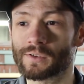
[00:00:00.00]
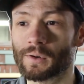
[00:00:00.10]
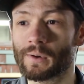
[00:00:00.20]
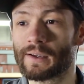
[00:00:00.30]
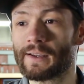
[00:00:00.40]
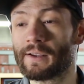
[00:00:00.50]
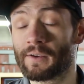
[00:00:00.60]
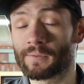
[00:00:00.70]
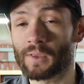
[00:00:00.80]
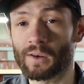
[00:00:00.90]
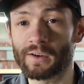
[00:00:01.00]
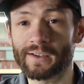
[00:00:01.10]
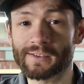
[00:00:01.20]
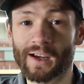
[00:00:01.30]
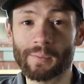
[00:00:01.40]
So for the
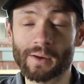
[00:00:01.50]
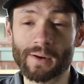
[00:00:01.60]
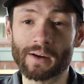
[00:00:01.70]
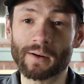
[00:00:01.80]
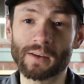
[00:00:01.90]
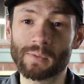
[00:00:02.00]
longest time, they ran around the